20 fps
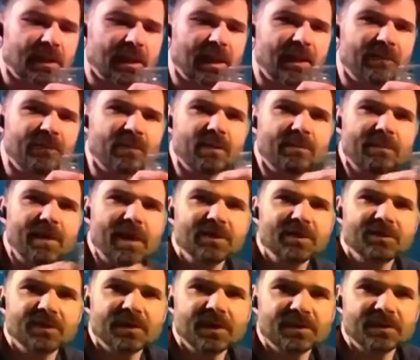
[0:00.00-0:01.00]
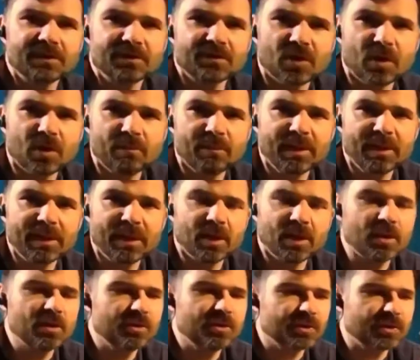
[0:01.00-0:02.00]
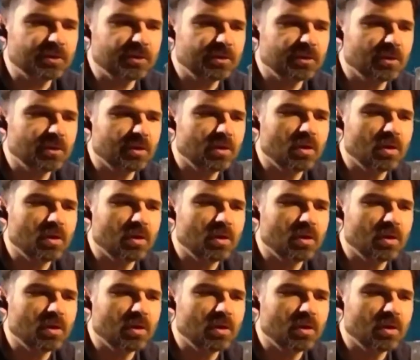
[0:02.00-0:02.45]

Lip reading: if we imagine this is our mini ocean.